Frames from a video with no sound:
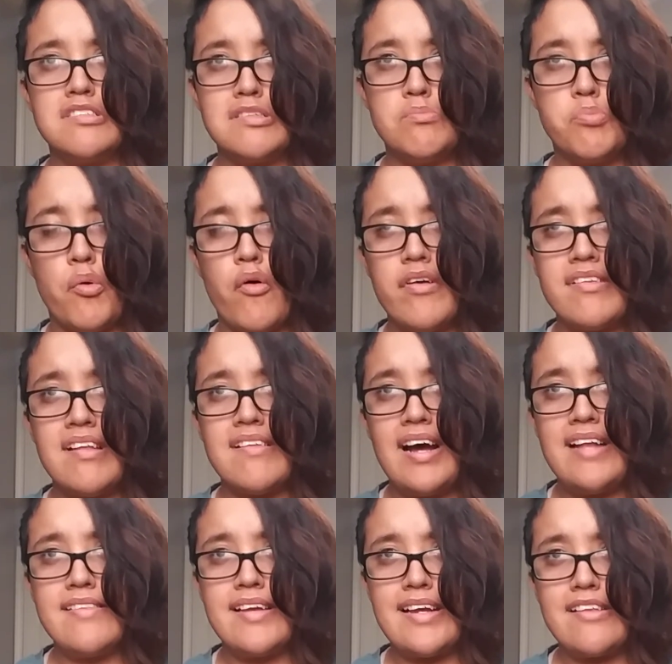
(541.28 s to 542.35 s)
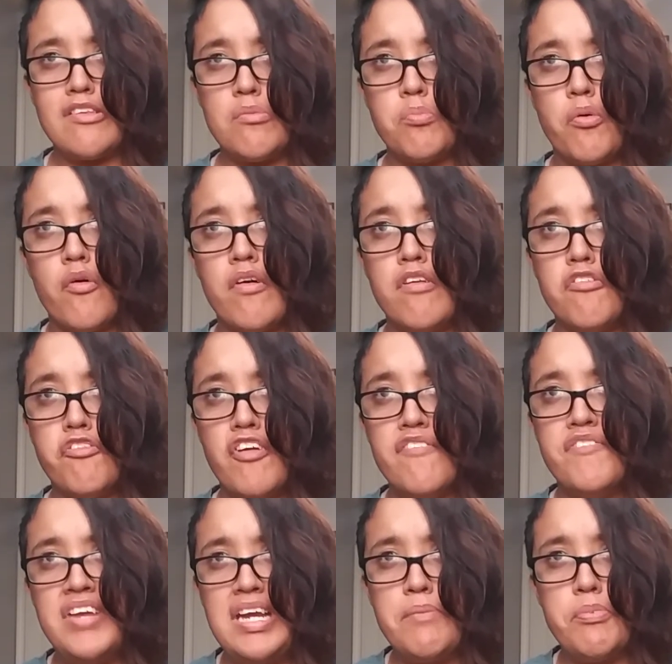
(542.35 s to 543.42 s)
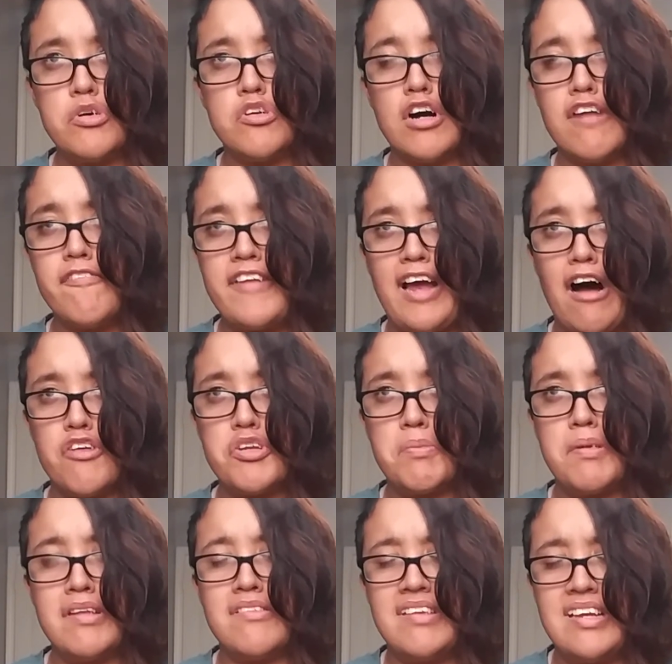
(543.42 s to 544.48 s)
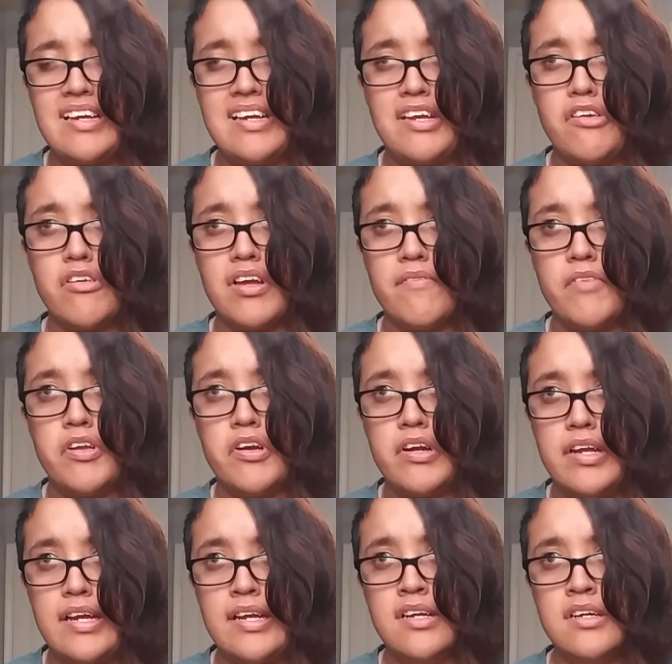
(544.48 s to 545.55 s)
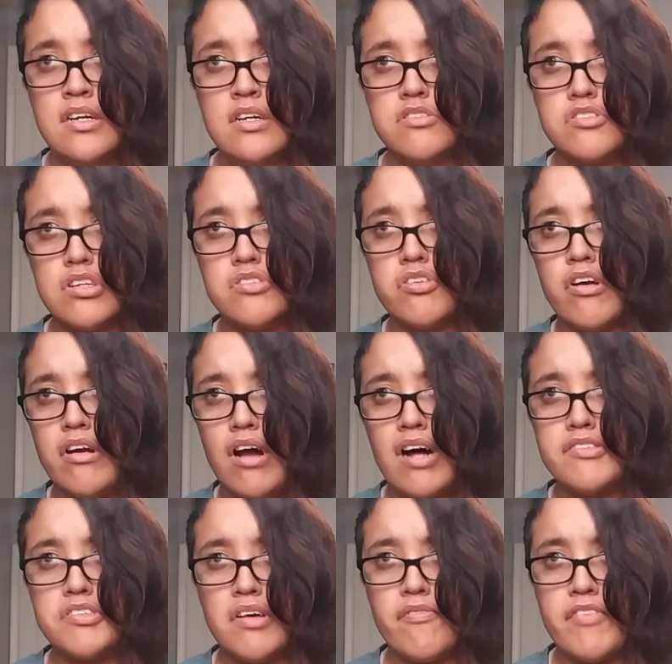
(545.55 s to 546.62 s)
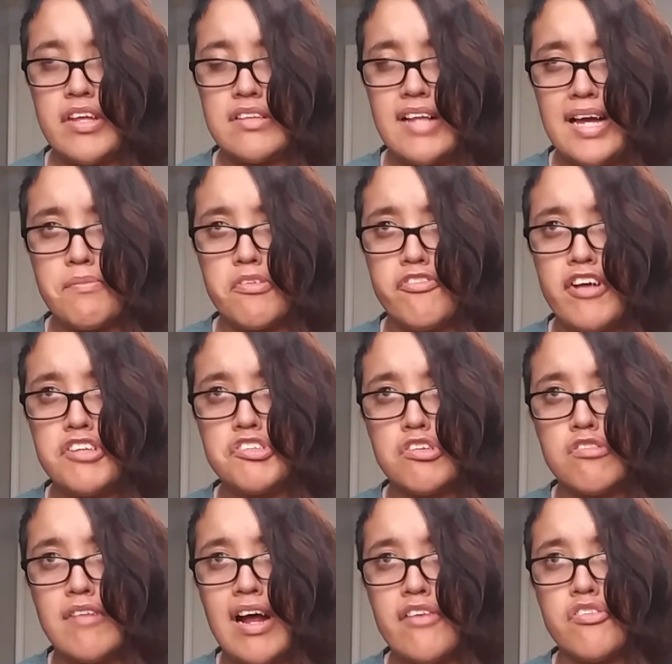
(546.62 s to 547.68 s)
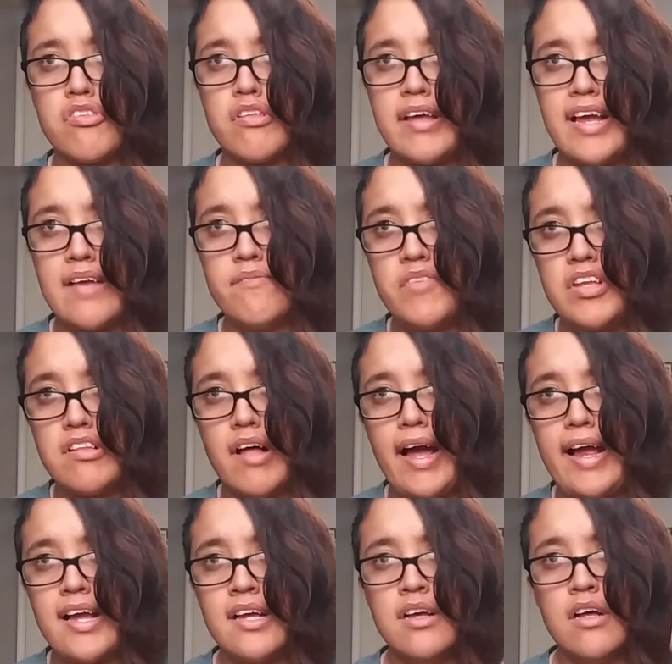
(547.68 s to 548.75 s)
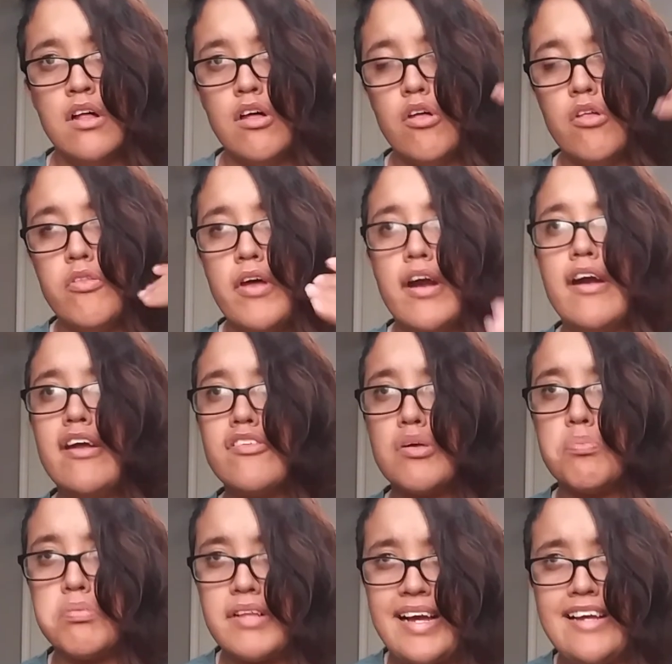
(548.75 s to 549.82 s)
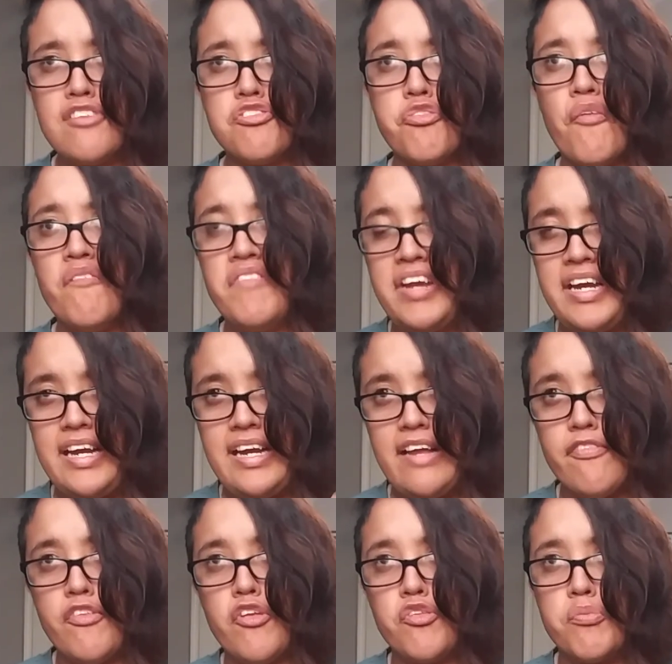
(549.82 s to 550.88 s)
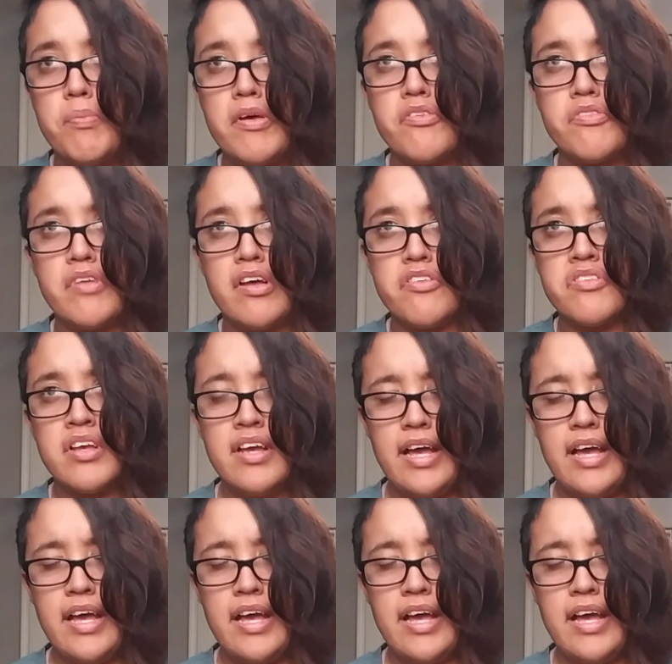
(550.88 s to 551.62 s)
is important. I think it's important for people of the LGBTQ community to turn on something like professional wrestling and be like, there is a place for me in this business